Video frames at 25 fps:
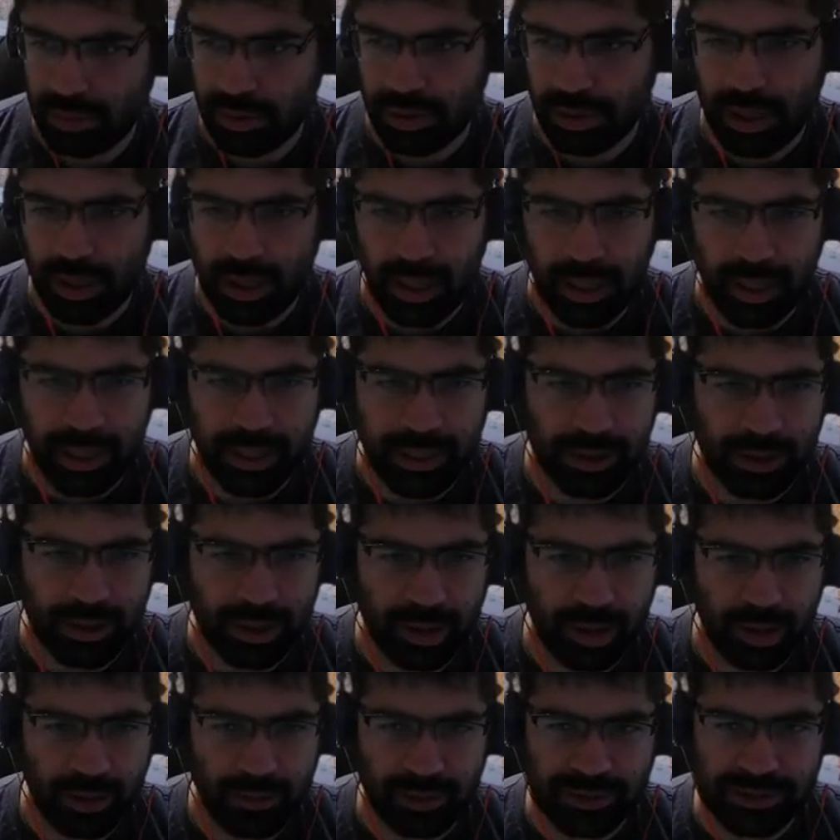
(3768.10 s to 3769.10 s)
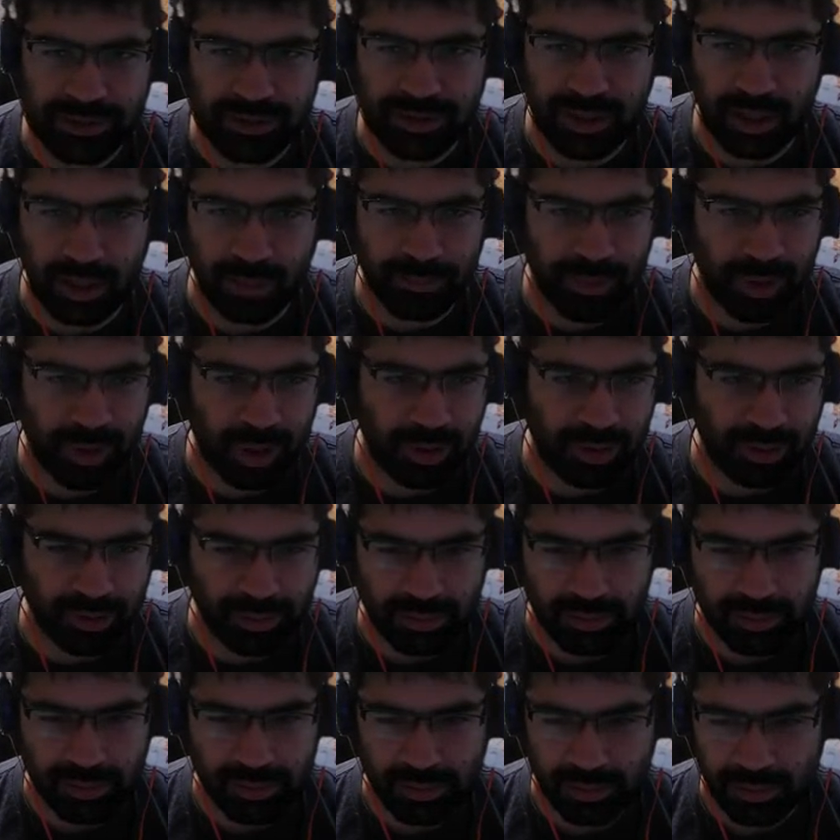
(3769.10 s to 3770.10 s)
Hydor, what's up, bro?
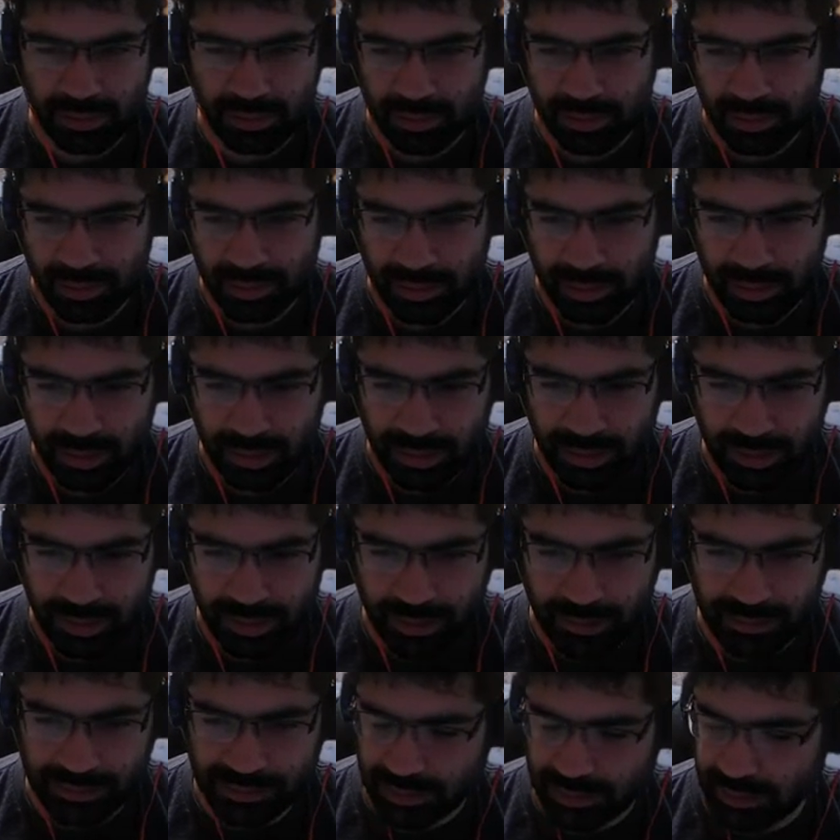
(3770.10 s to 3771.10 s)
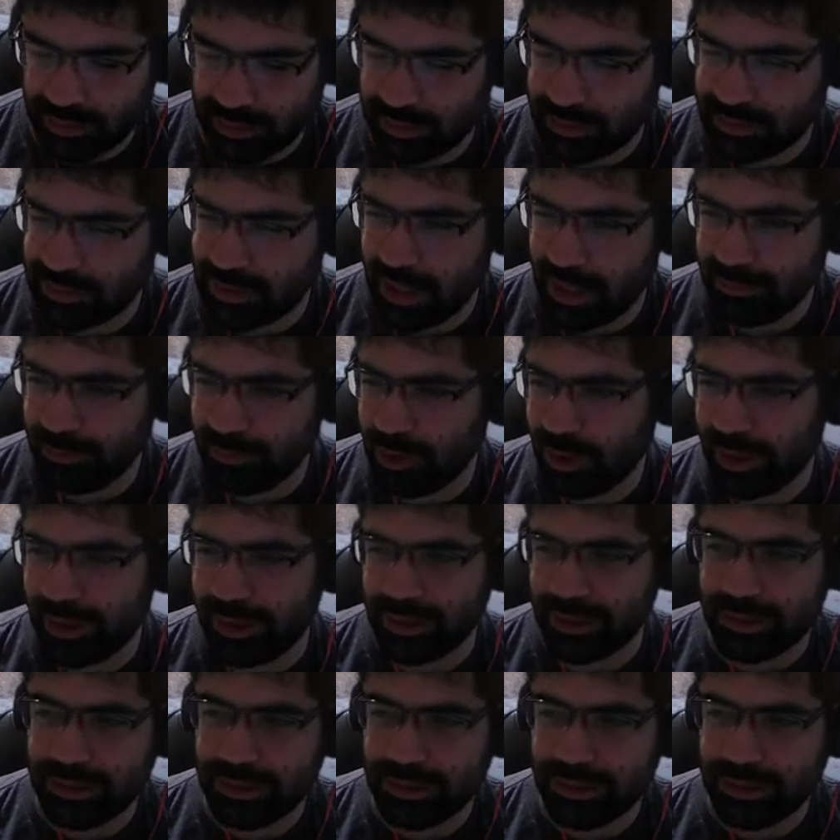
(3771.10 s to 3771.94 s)
How's your exam going?